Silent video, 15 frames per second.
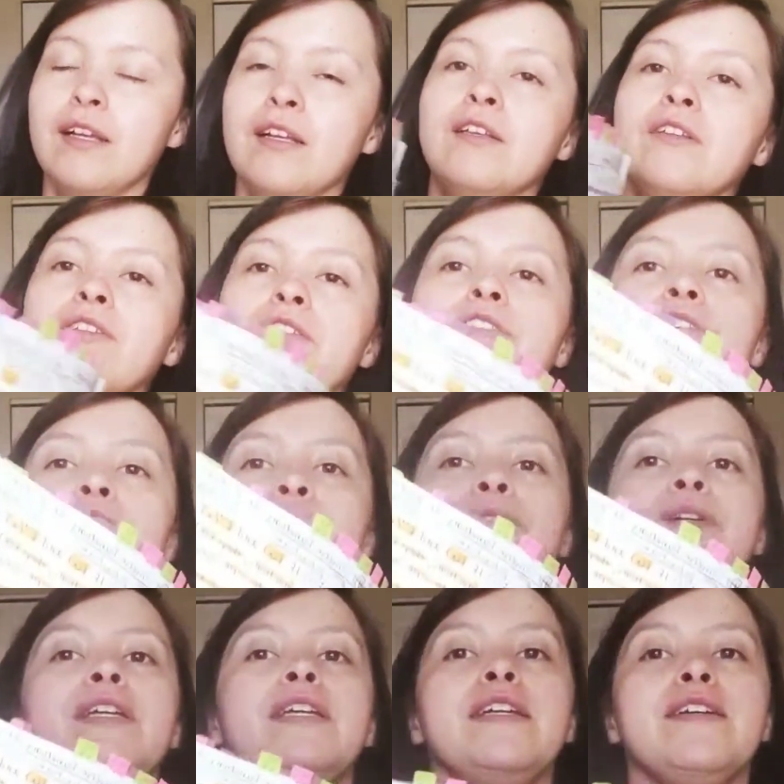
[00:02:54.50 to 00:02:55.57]
So
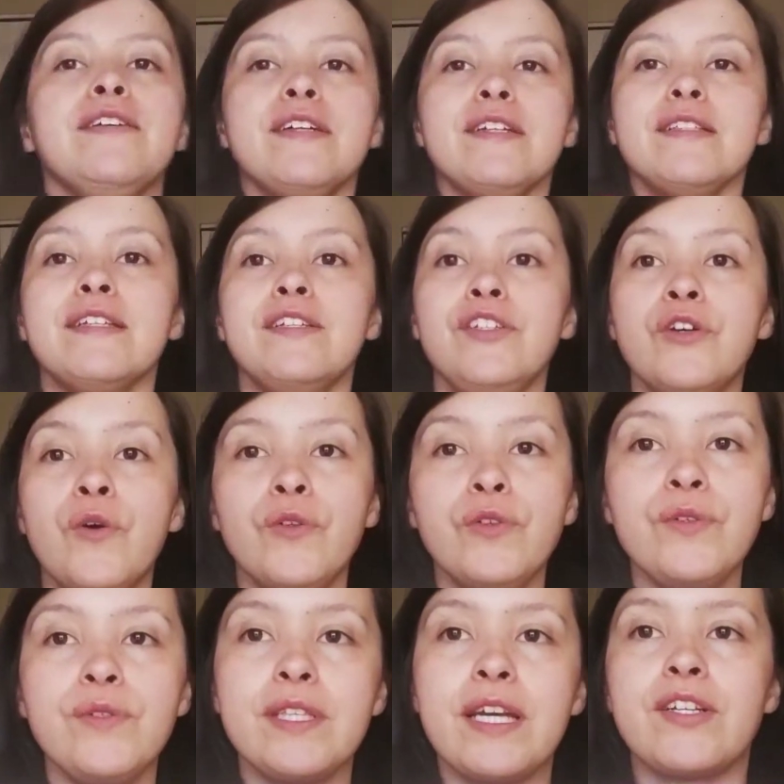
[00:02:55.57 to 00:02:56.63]
here is a whole
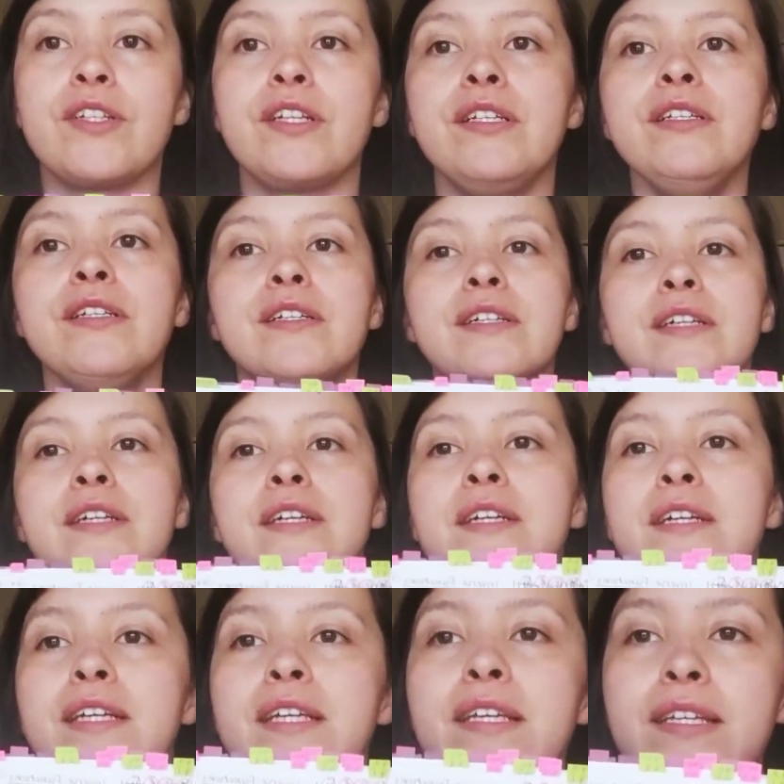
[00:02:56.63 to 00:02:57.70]
new section.
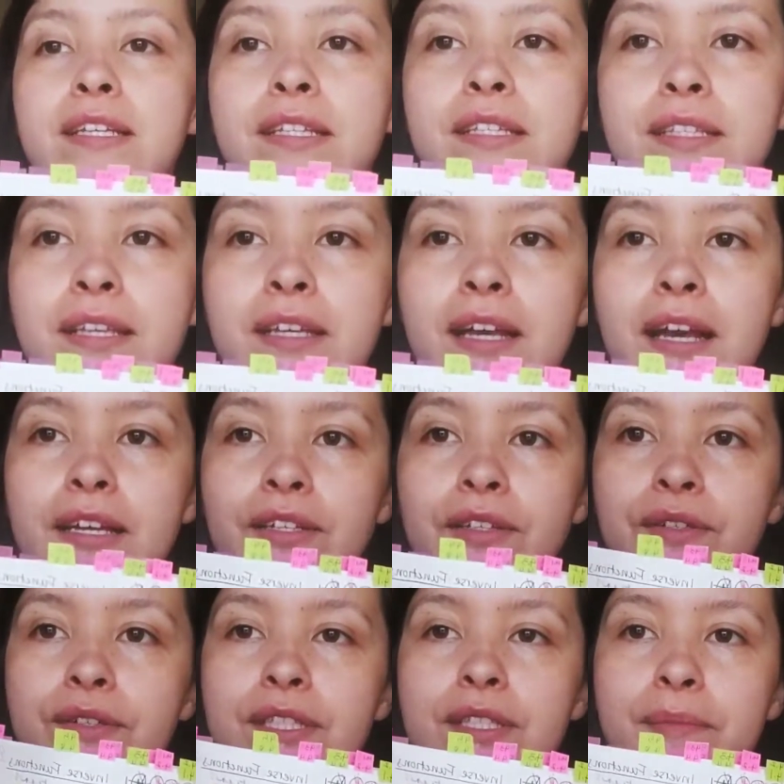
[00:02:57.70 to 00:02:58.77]
It is, I
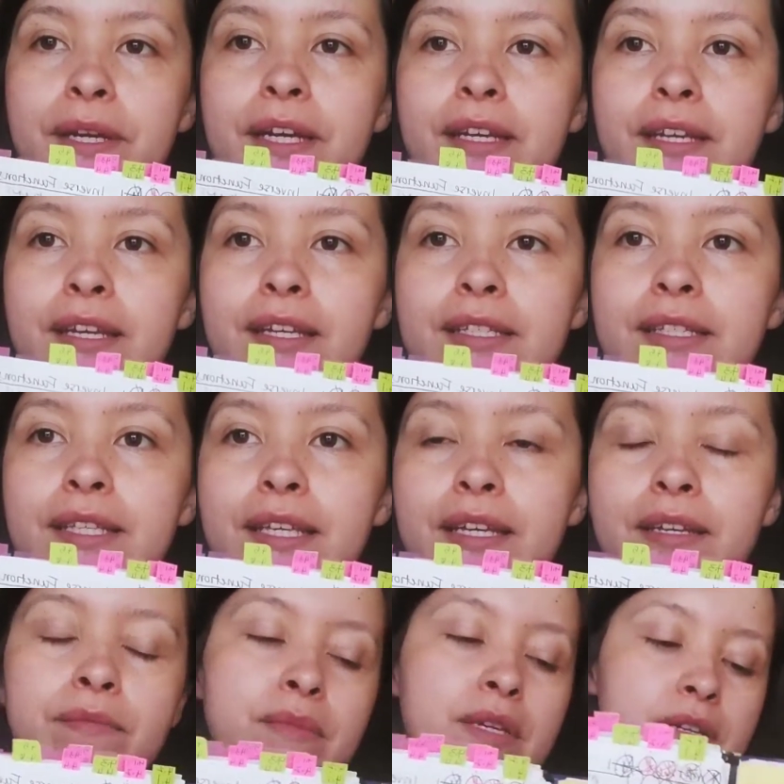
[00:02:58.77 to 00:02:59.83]
know it's my
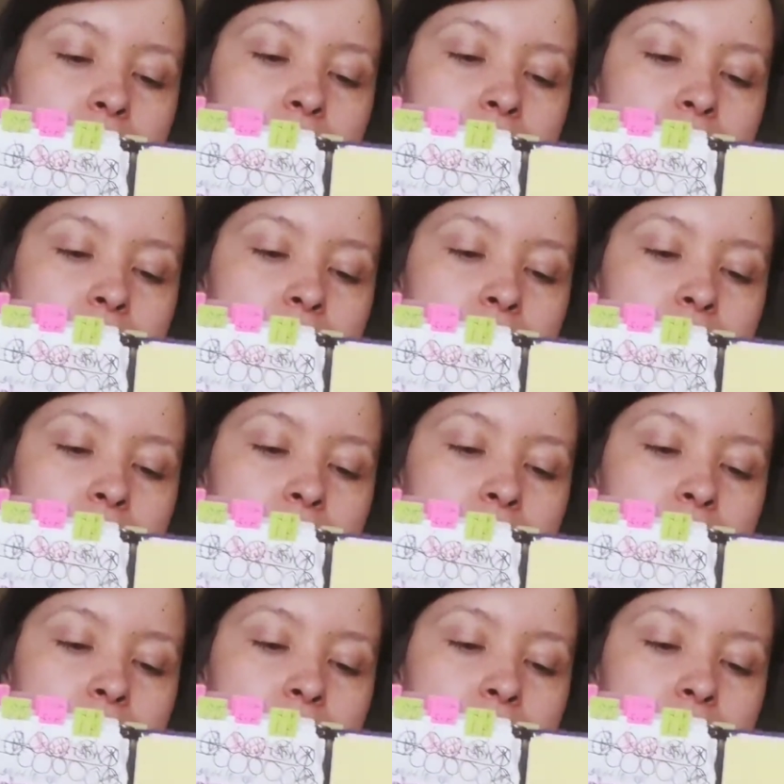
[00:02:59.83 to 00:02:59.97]
exam